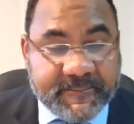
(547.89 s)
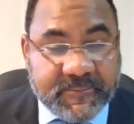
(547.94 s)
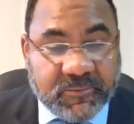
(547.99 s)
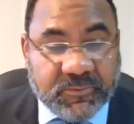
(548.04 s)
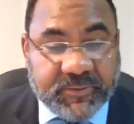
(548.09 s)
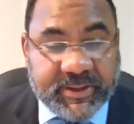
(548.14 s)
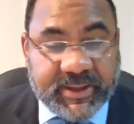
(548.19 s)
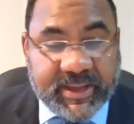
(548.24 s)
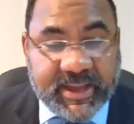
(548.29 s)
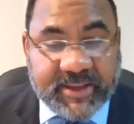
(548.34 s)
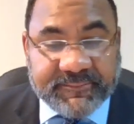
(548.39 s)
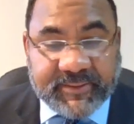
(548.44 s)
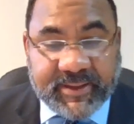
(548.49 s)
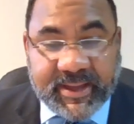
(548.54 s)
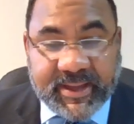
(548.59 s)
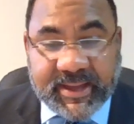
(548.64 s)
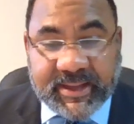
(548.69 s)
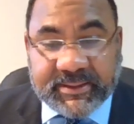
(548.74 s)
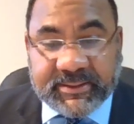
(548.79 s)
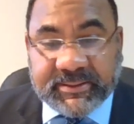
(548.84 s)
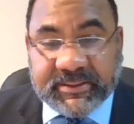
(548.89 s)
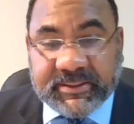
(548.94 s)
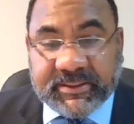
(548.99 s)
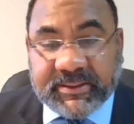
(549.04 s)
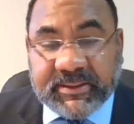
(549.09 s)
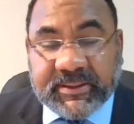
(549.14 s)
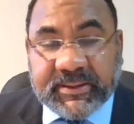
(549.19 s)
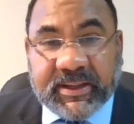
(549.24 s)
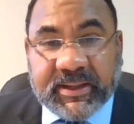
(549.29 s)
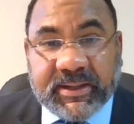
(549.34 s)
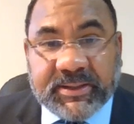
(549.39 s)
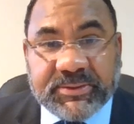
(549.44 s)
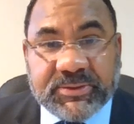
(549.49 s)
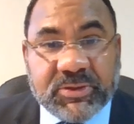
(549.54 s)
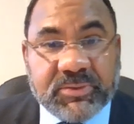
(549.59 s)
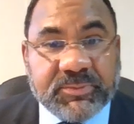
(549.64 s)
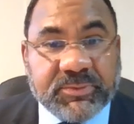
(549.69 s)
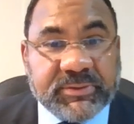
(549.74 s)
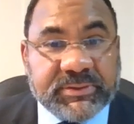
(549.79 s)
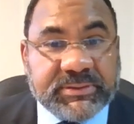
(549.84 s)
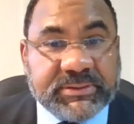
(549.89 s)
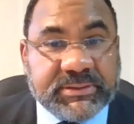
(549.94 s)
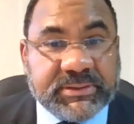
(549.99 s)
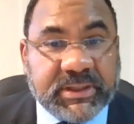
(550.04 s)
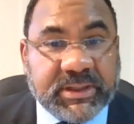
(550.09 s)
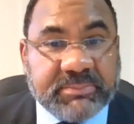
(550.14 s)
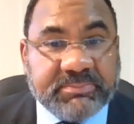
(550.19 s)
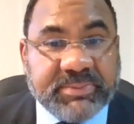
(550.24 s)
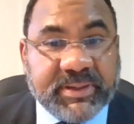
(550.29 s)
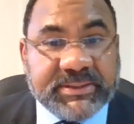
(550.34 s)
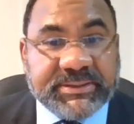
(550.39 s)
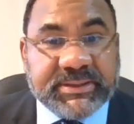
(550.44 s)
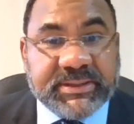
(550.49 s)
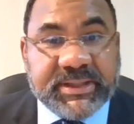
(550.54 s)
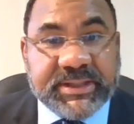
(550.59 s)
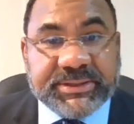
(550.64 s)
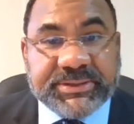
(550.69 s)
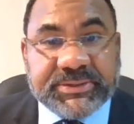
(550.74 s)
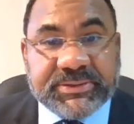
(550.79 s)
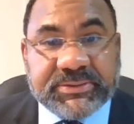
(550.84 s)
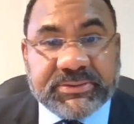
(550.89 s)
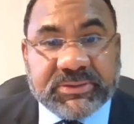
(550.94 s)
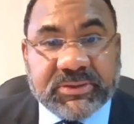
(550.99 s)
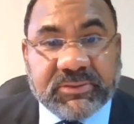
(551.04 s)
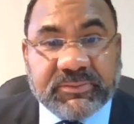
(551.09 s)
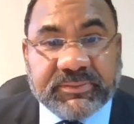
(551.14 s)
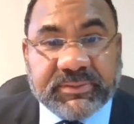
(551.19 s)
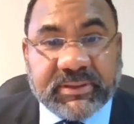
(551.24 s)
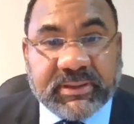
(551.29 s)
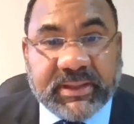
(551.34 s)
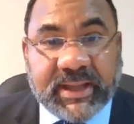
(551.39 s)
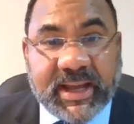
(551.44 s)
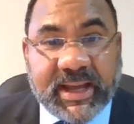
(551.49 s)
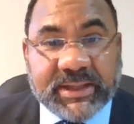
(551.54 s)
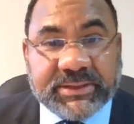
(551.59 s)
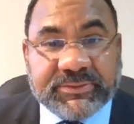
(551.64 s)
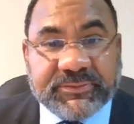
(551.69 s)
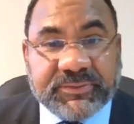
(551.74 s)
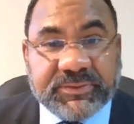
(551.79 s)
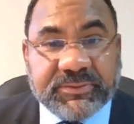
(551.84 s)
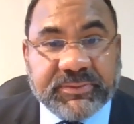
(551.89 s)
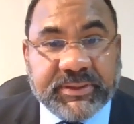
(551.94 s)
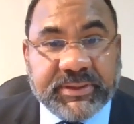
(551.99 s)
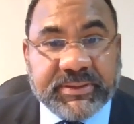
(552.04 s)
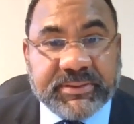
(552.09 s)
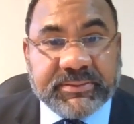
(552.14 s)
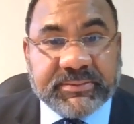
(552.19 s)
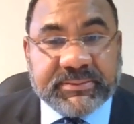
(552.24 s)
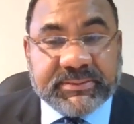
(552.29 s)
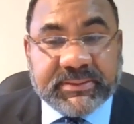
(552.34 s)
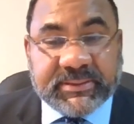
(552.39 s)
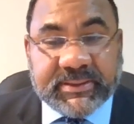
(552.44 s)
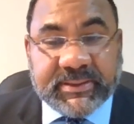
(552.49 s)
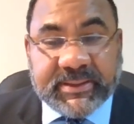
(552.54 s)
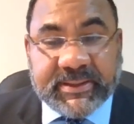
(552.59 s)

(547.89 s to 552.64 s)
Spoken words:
We have had numerous budget issues over the last few years,